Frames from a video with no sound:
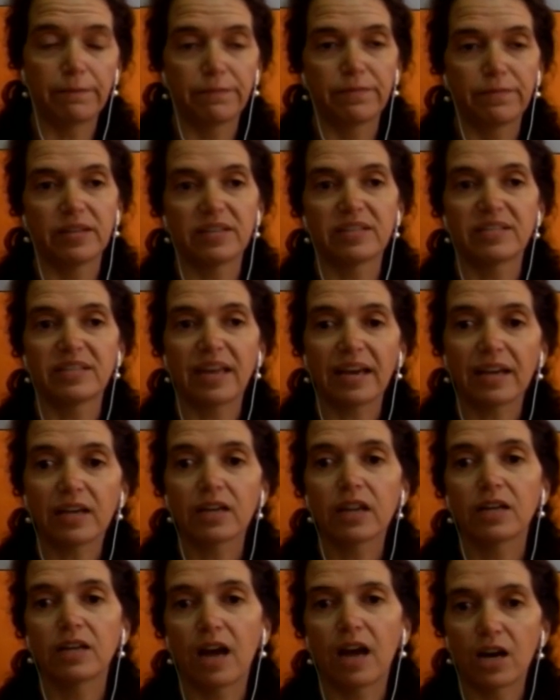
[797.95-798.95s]
the
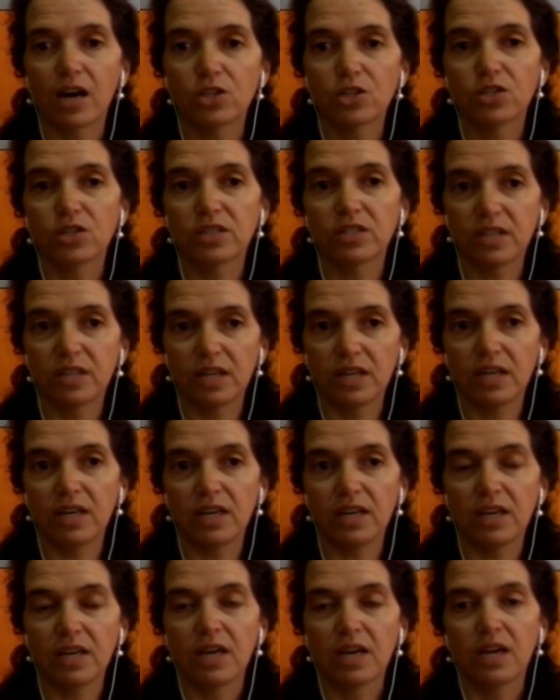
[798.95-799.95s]
second largest city
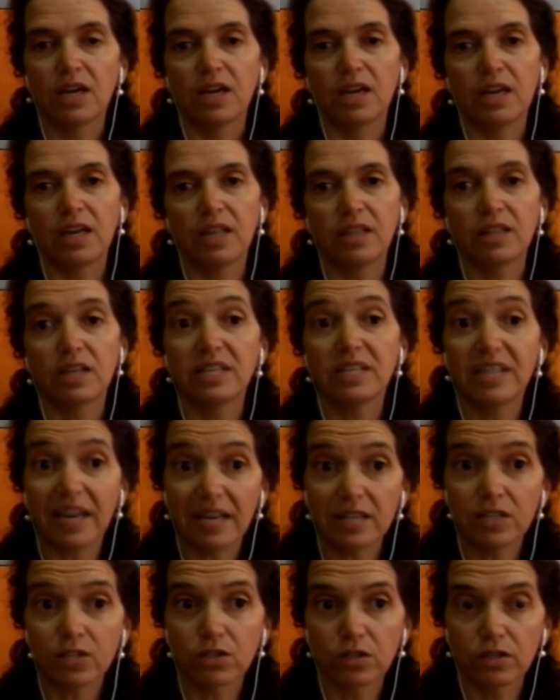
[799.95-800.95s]
in the
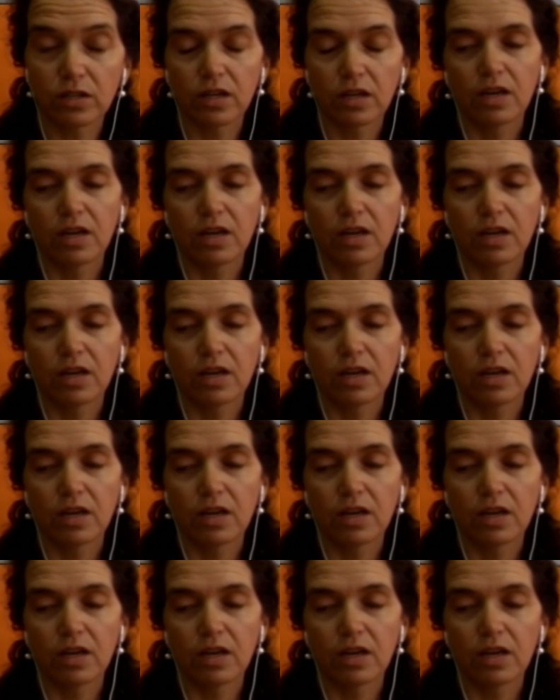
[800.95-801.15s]
desert.